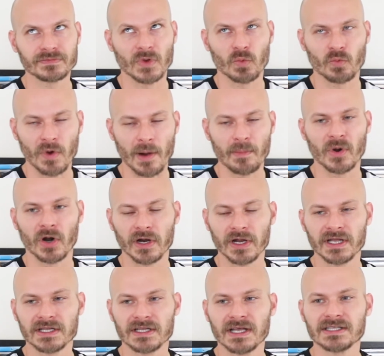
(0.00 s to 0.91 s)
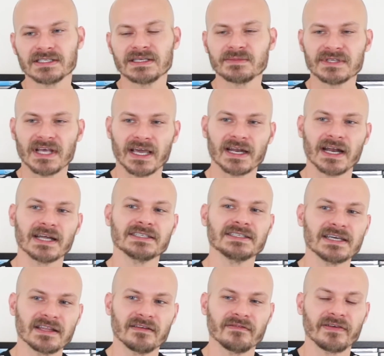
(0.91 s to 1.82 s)
Rubber, it seems like an
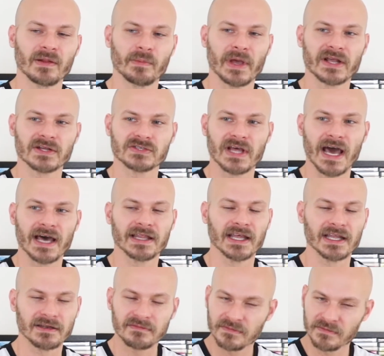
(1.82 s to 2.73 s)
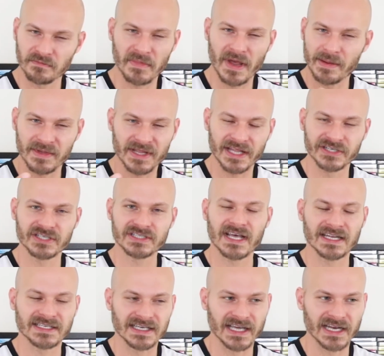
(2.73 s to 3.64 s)
idea the filmmakers had that maybe they
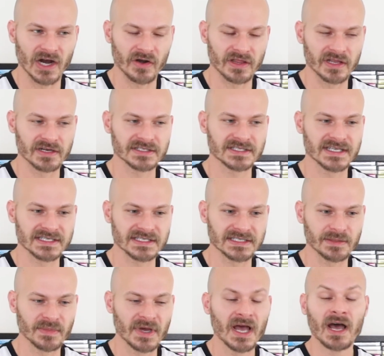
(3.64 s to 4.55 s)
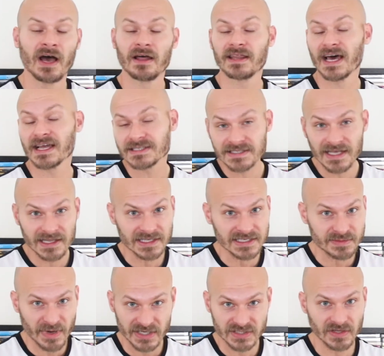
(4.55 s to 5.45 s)
just had to get out of their system. That said, the
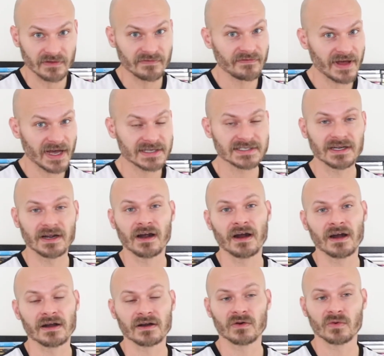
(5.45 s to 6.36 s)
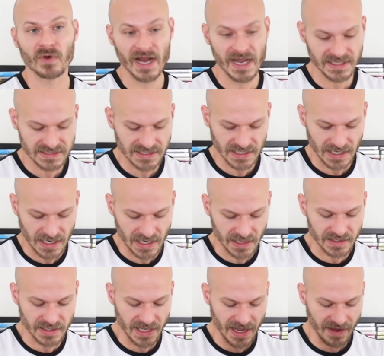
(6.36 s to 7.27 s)
special effects are great.
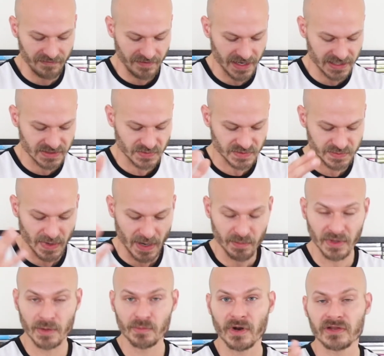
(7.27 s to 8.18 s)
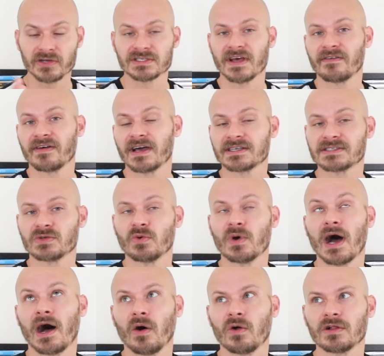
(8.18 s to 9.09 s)
The FX was by Blood Brothers FX,
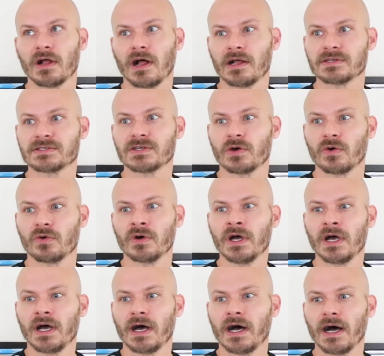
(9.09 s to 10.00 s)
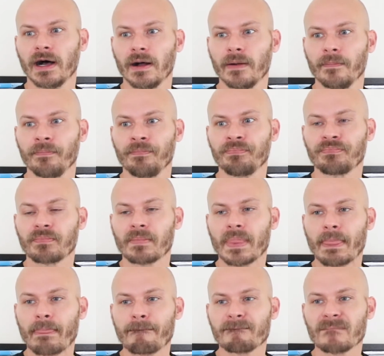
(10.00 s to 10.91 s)
who also
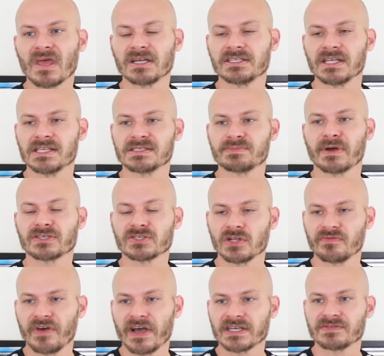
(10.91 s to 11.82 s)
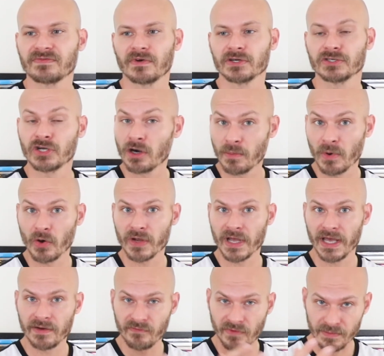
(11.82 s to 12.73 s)
did the special effects for Turbo
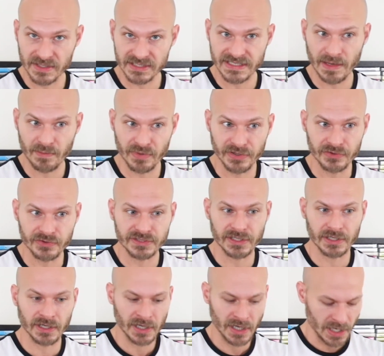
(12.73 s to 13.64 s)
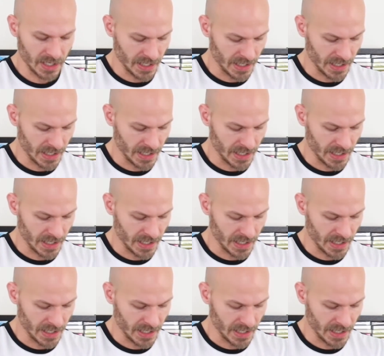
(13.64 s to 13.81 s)
Kid from the same producer,